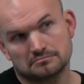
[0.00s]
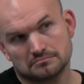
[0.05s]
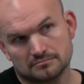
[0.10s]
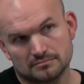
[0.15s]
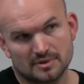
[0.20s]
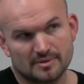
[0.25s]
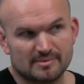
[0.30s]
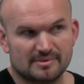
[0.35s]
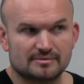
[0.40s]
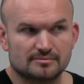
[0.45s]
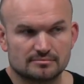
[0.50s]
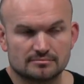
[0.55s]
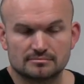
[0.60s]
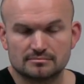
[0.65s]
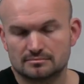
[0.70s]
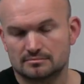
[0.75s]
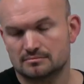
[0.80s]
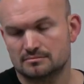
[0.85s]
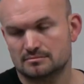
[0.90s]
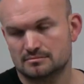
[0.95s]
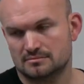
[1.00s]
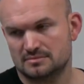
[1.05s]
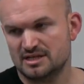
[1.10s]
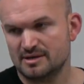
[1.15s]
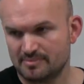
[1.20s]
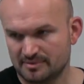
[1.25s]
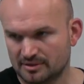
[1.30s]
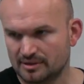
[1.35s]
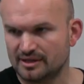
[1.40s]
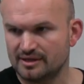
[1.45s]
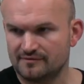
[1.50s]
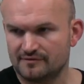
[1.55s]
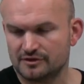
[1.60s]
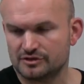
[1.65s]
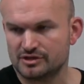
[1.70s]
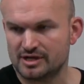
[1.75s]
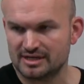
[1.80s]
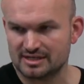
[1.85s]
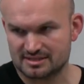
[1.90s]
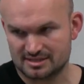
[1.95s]
Always. I mean, typically, if you're
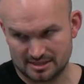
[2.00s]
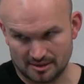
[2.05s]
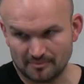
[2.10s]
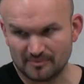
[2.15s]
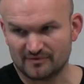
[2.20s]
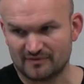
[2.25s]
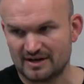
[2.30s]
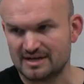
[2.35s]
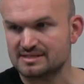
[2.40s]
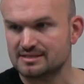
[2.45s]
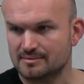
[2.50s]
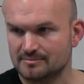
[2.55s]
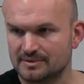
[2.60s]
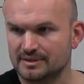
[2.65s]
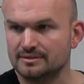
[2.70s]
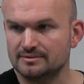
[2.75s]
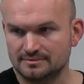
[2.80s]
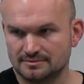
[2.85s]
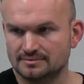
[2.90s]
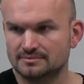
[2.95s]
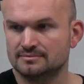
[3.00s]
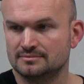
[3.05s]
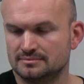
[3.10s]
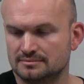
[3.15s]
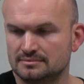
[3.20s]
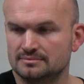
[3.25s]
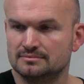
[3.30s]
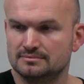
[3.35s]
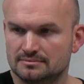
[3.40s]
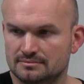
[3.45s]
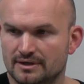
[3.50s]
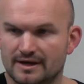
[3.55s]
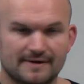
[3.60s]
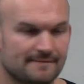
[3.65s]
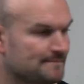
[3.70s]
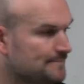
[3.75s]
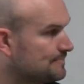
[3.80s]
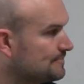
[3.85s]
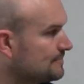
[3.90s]
trying to simplify something, right?